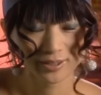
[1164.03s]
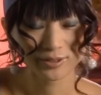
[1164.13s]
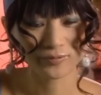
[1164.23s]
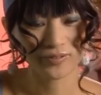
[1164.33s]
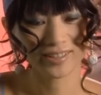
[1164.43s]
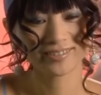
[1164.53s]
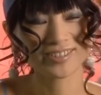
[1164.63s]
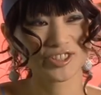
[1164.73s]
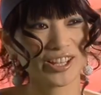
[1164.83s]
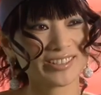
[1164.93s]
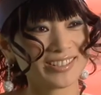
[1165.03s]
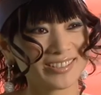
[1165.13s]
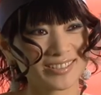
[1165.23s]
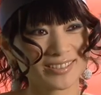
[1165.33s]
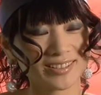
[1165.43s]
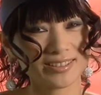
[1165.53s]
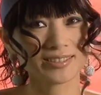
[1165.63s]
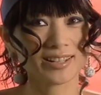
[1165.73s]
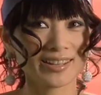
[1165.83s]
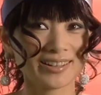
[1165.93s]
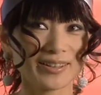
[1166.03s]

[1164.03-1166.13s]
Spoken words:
So finally changes. He's like,